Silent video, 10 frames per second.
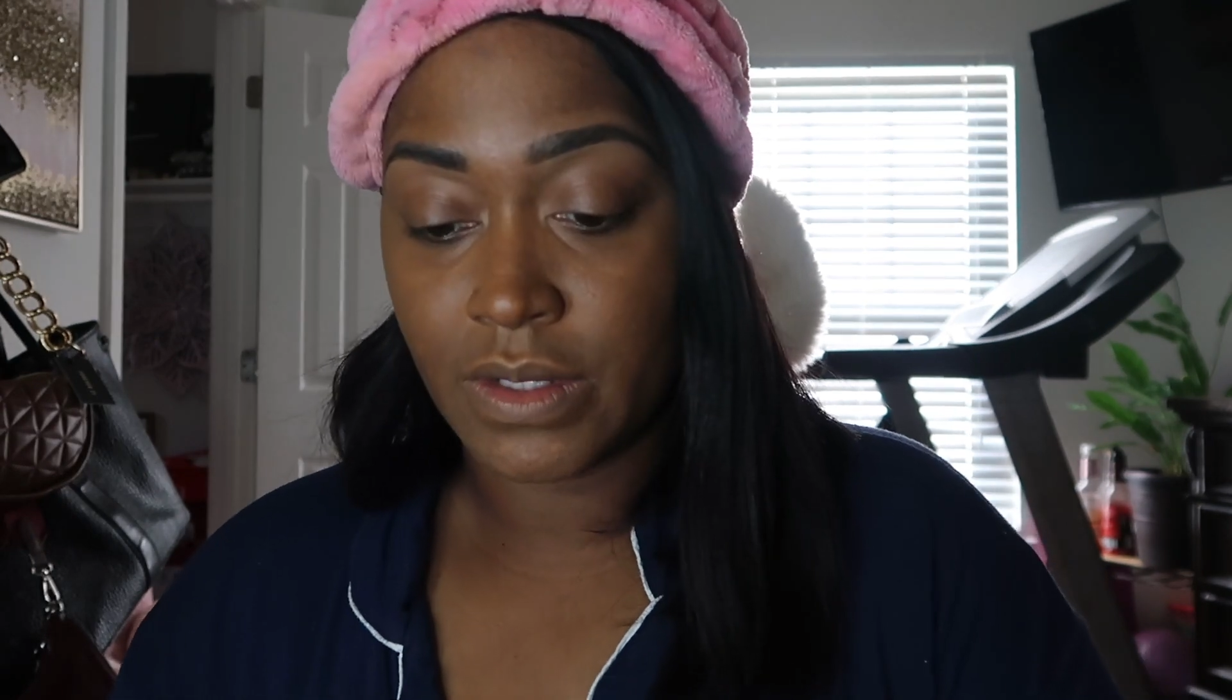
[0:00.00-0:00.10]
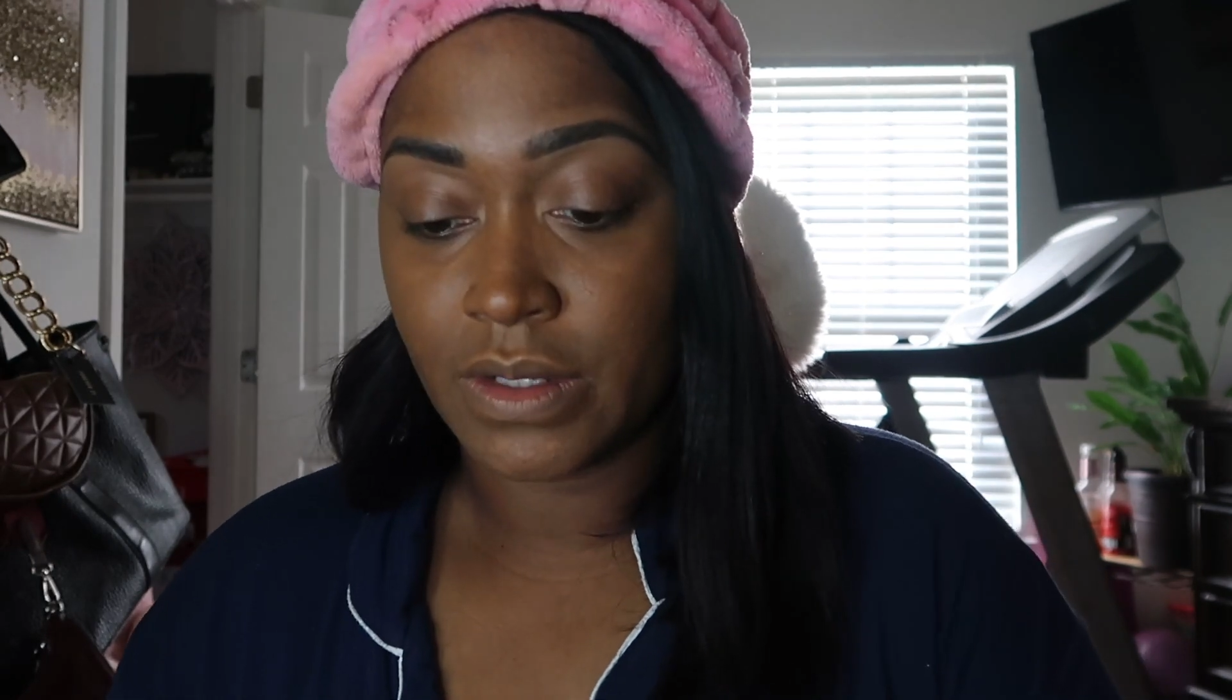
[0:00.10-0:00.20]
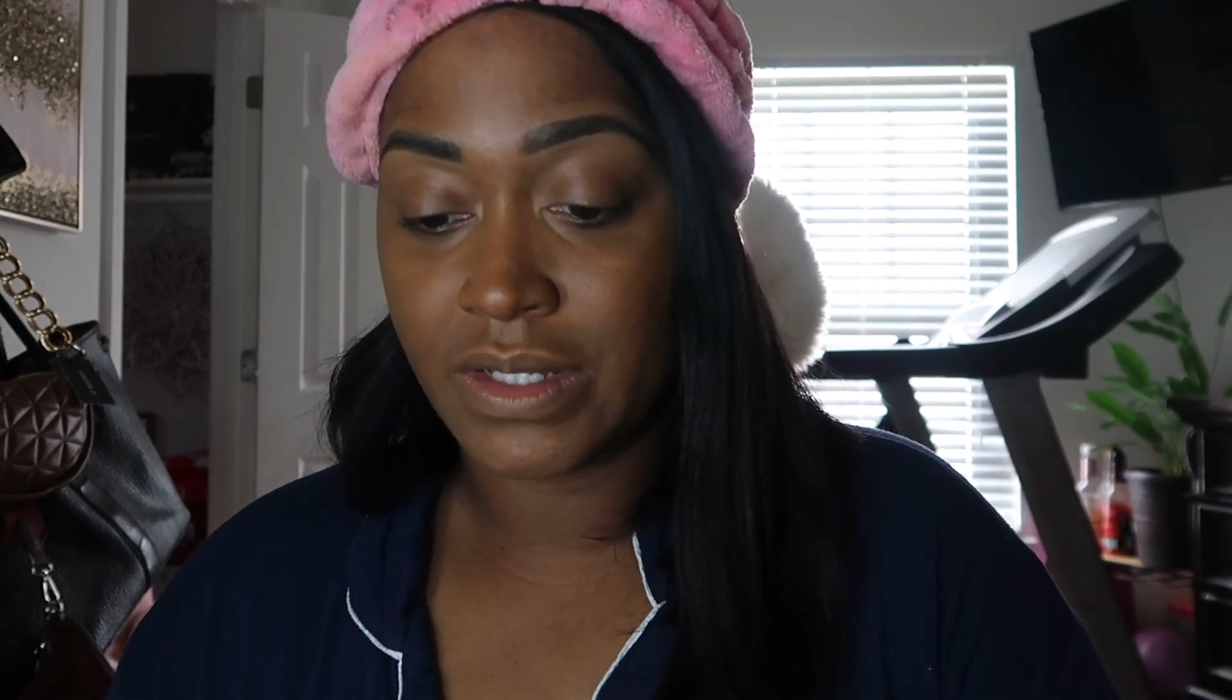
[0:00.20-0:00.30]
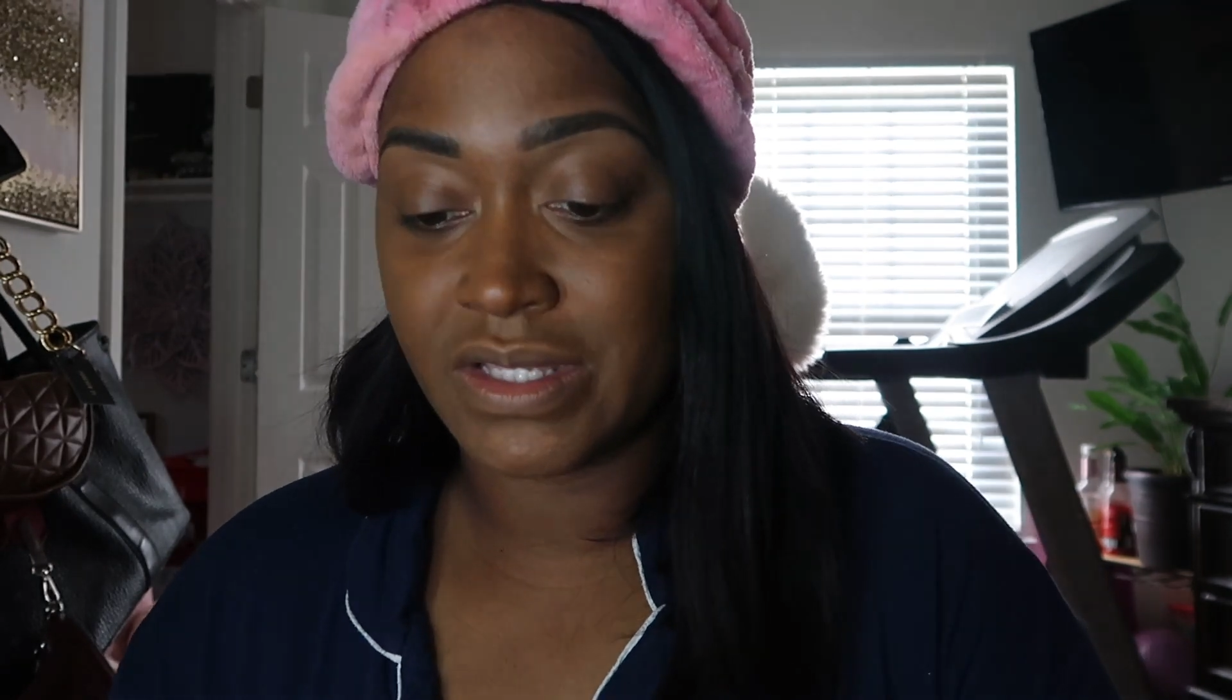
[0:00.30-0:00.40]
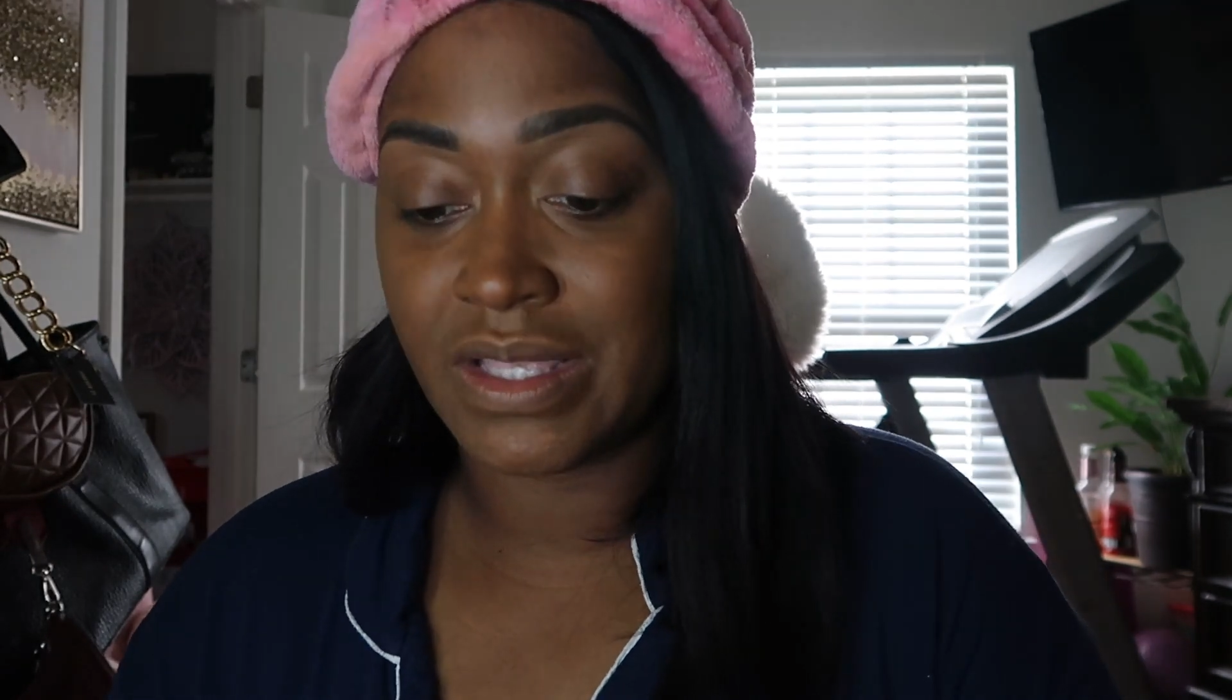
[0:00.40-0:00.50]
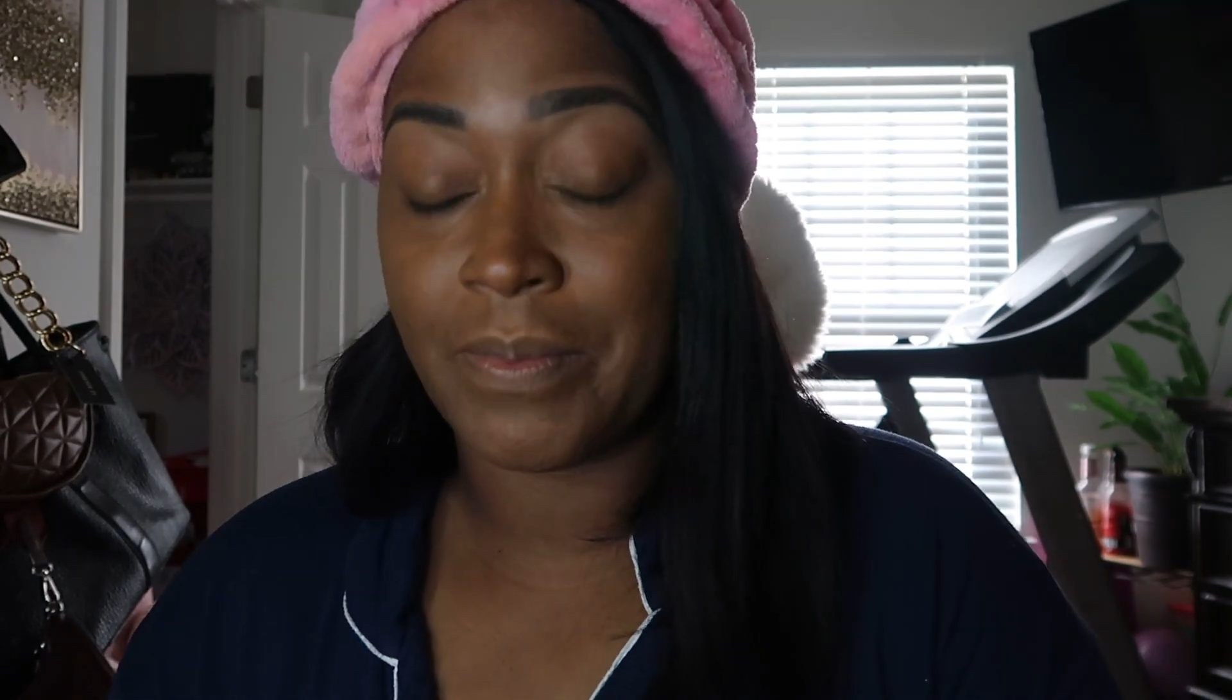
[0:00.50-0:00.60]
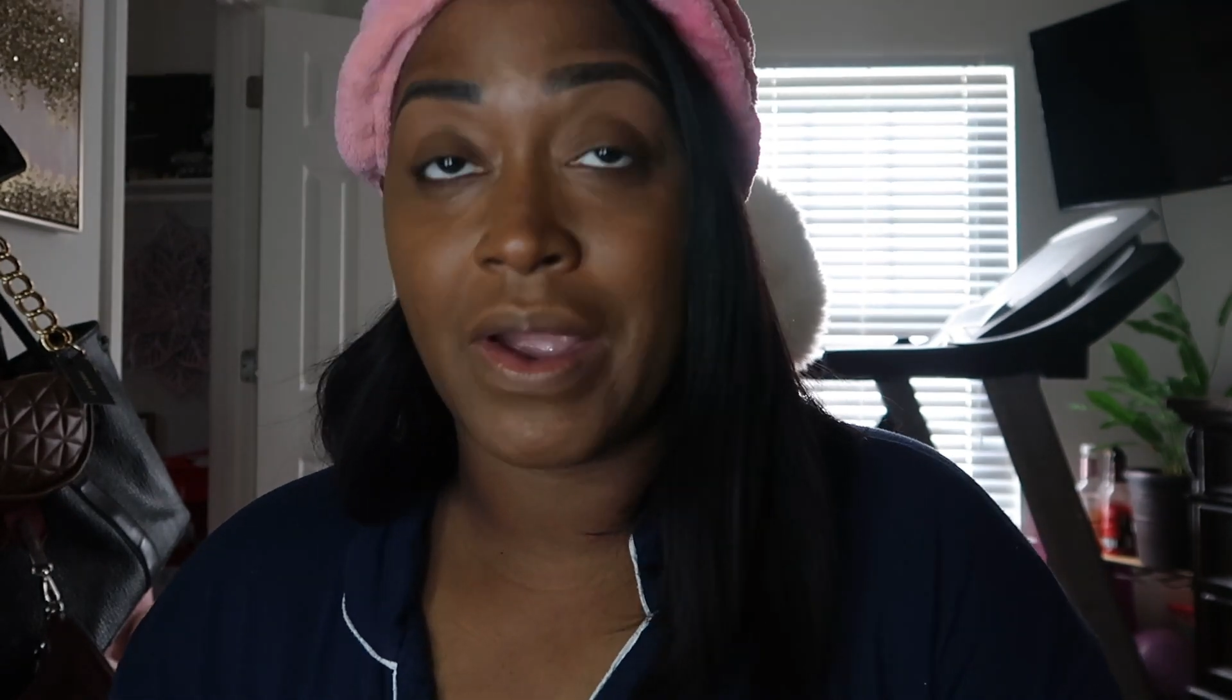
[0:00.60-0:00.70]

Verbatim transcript: because it's a